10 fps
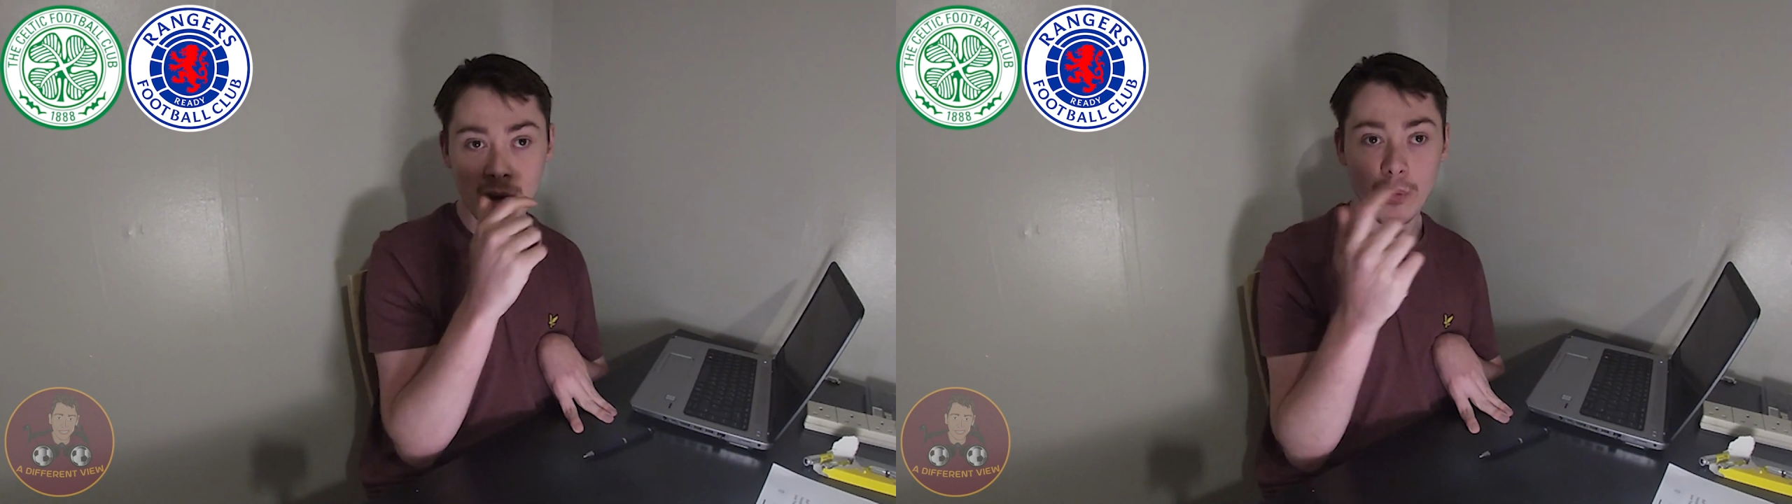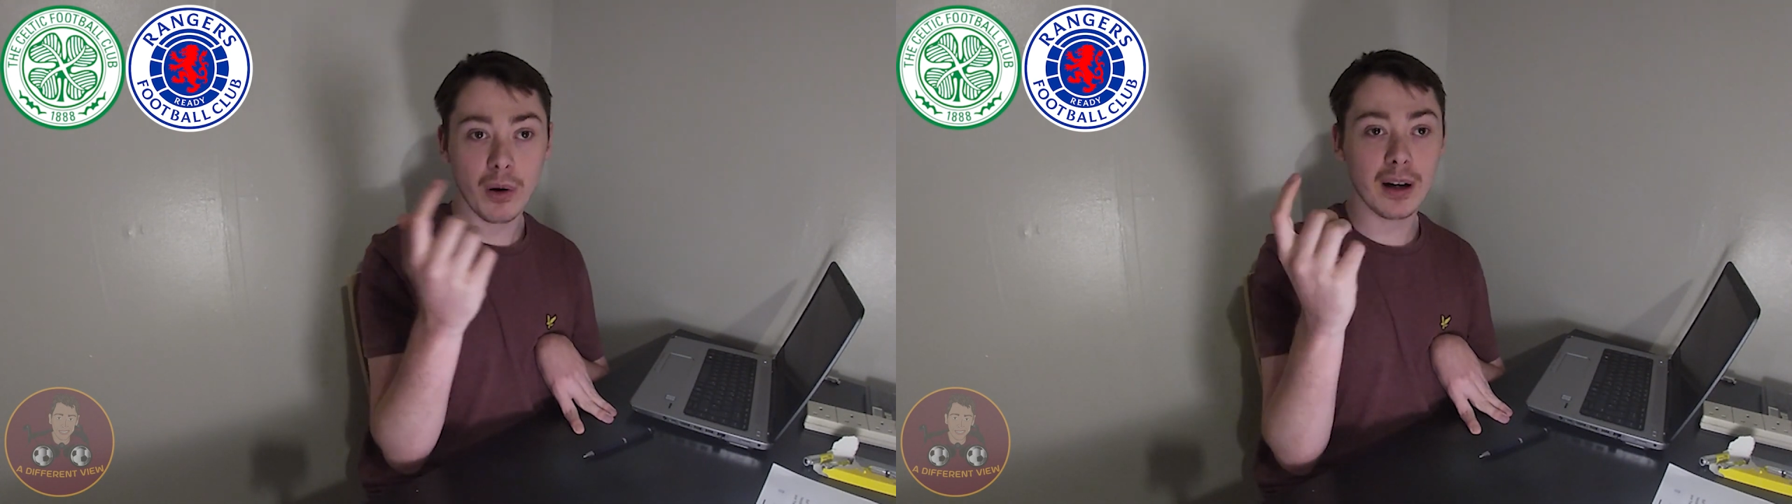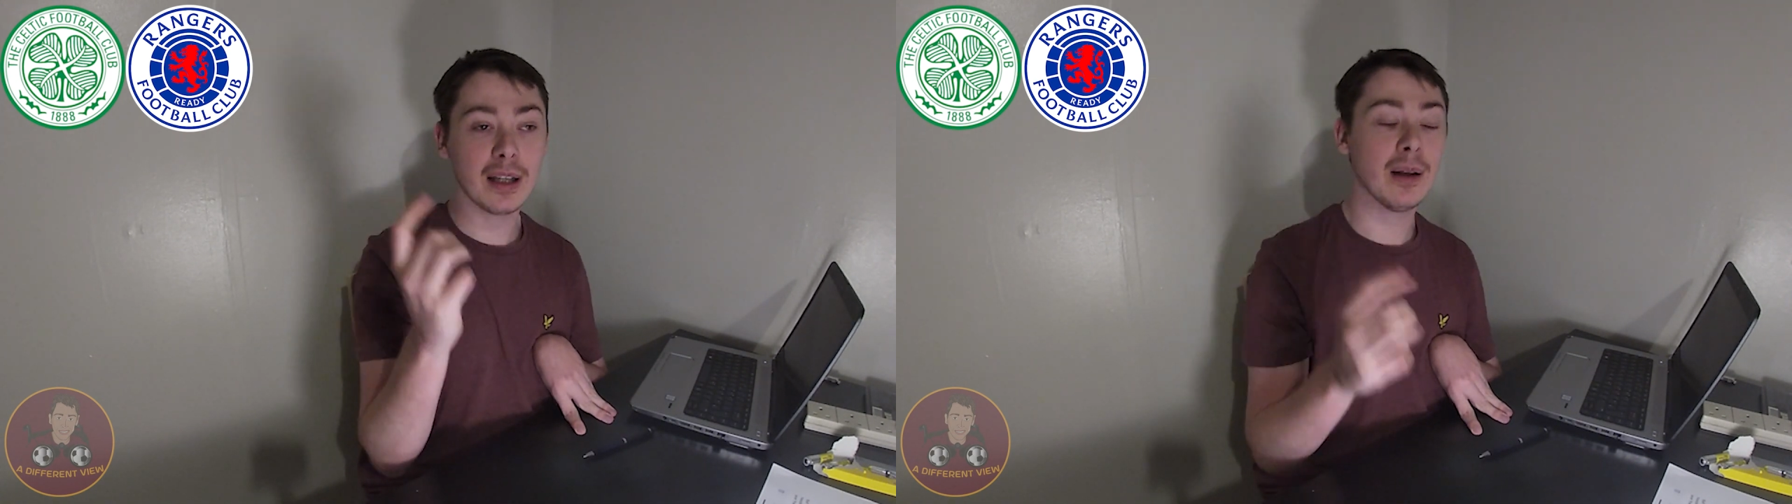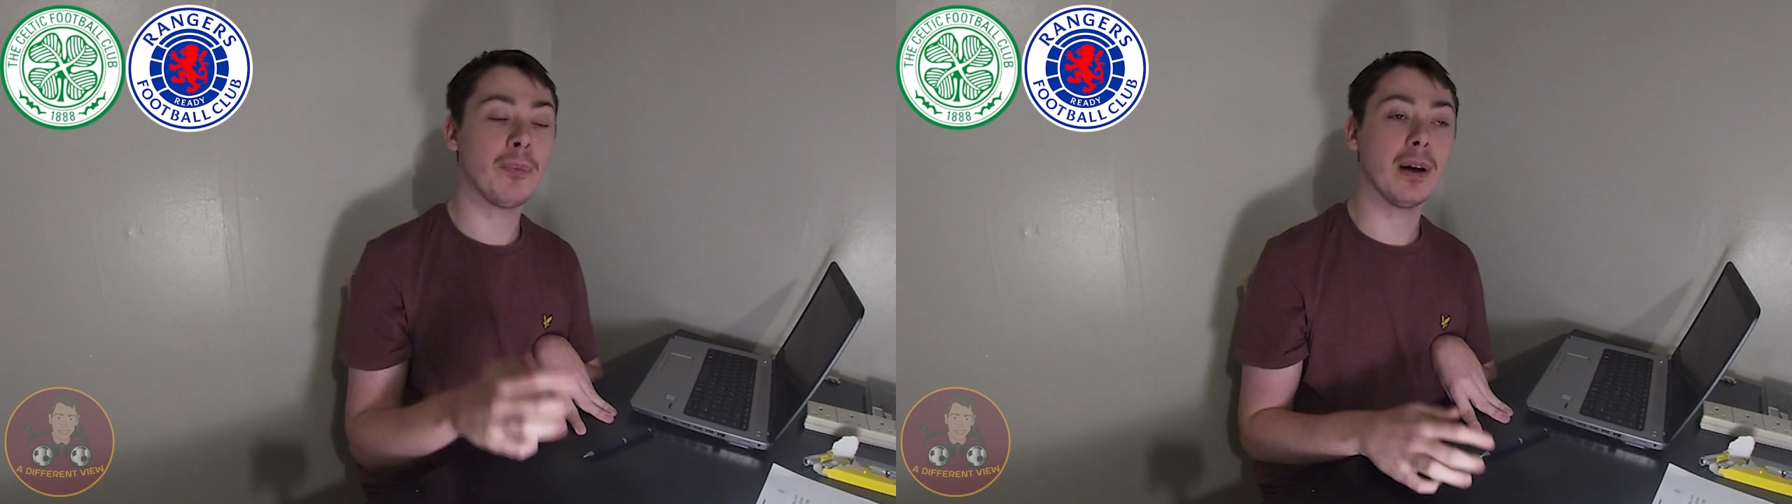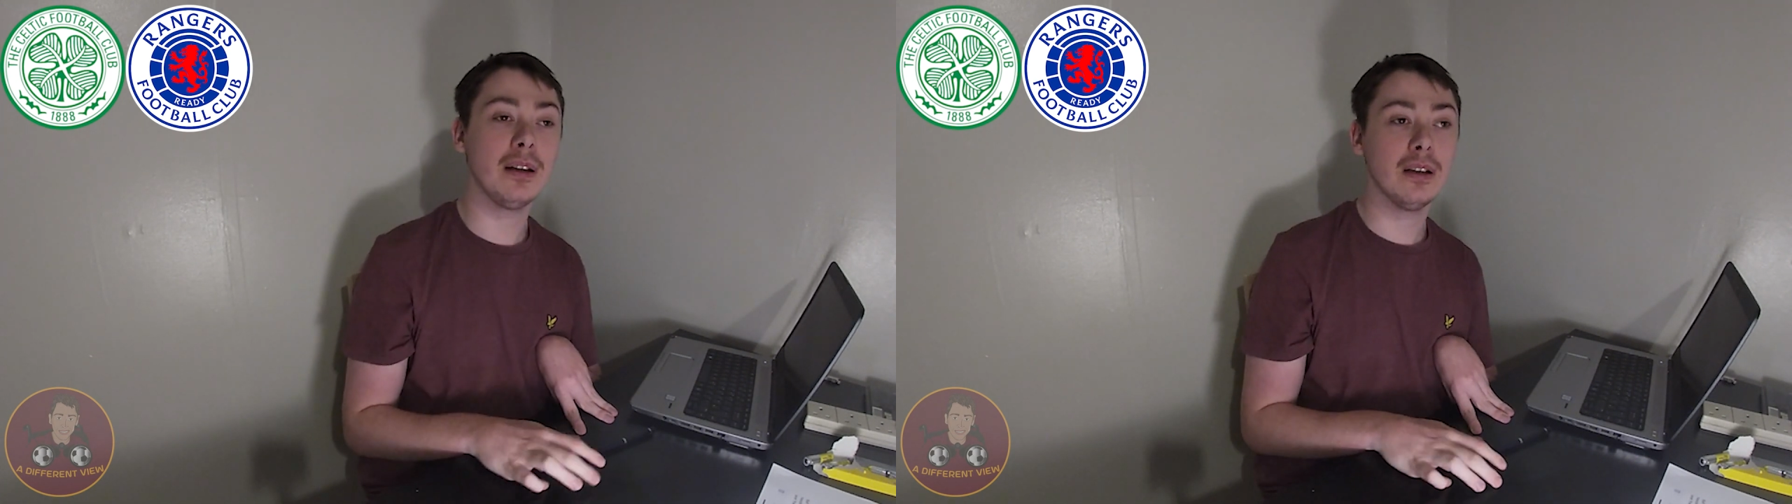what are your
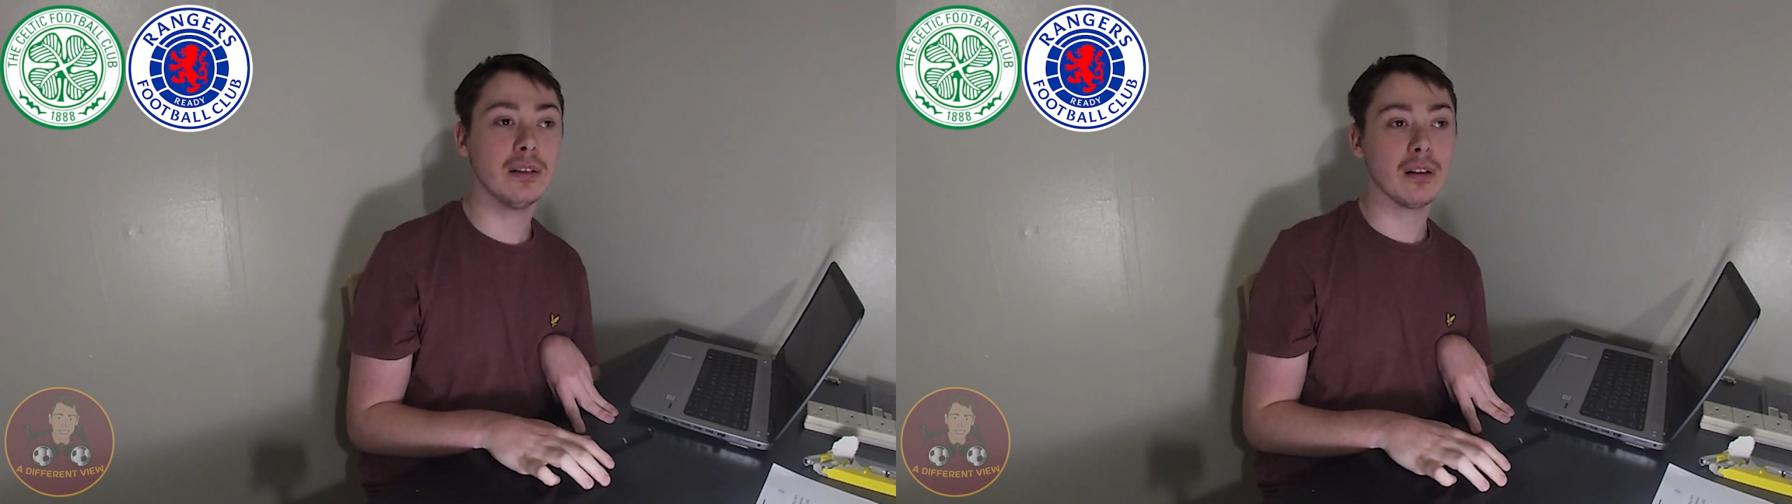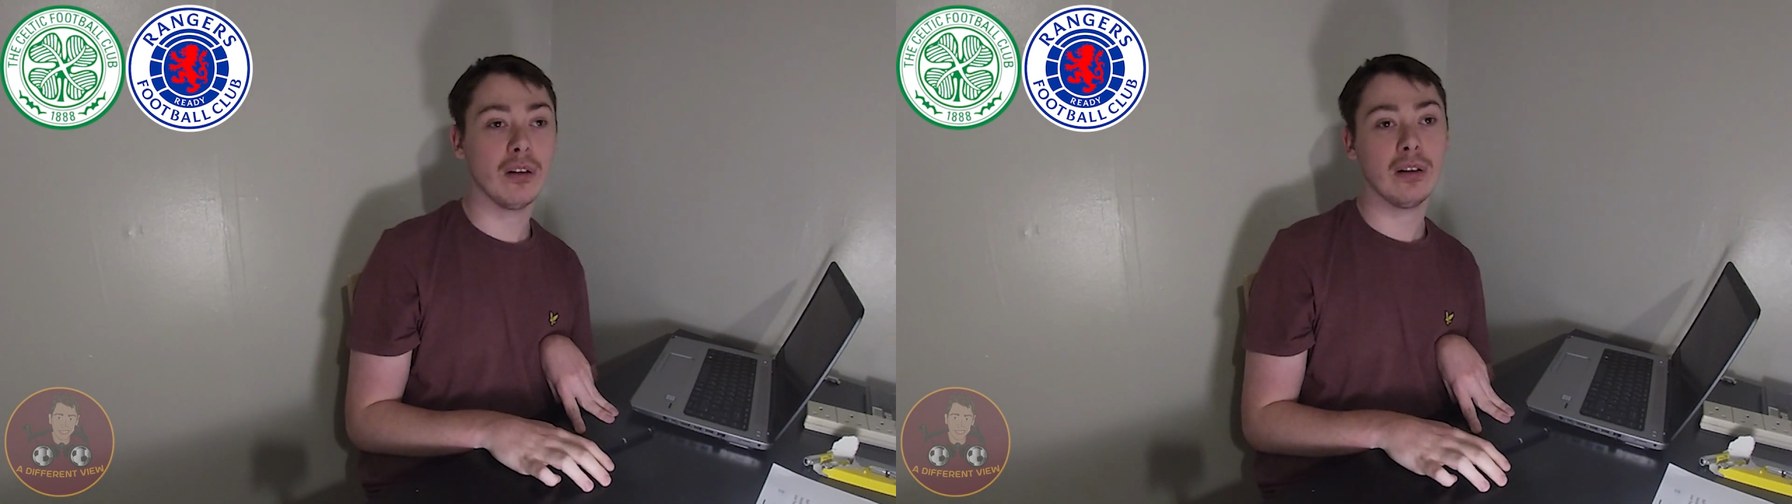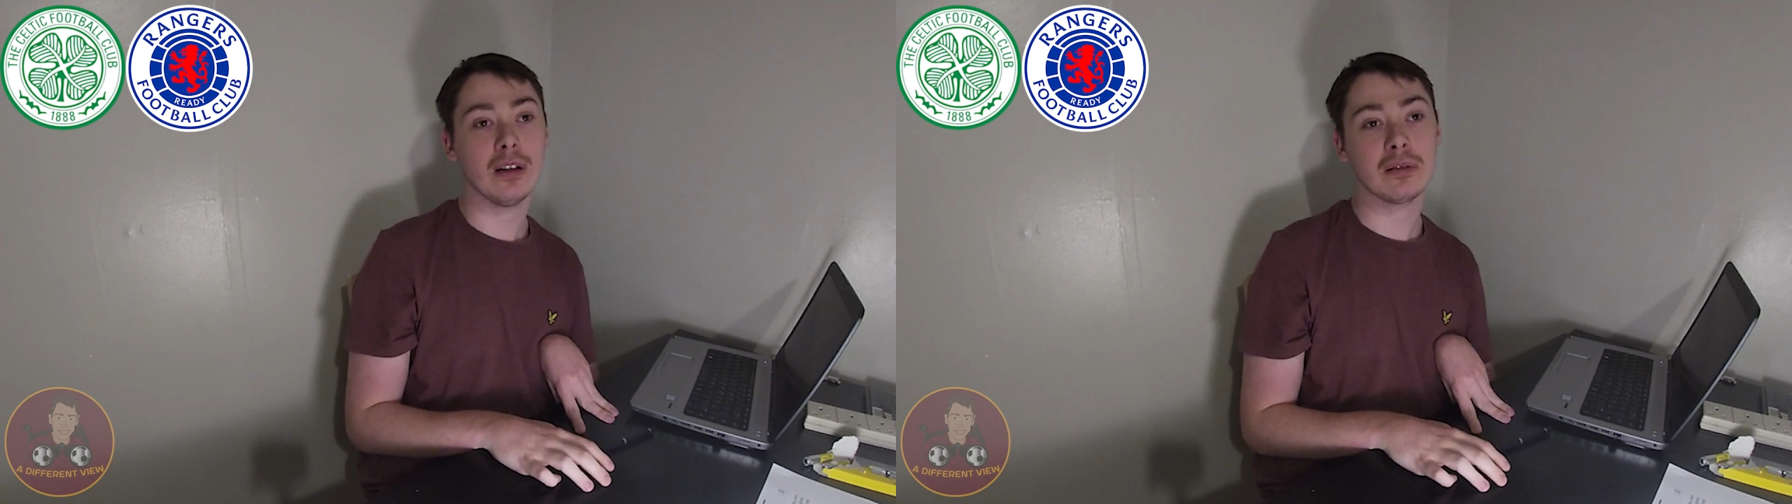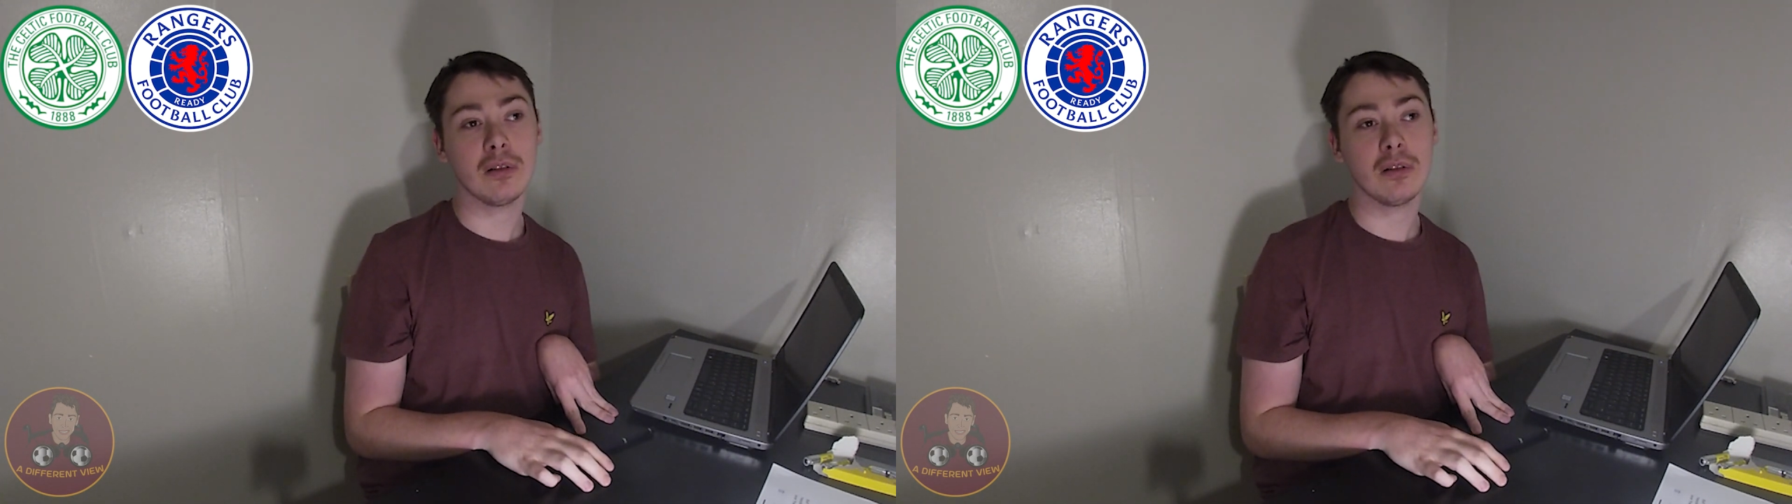opinions on this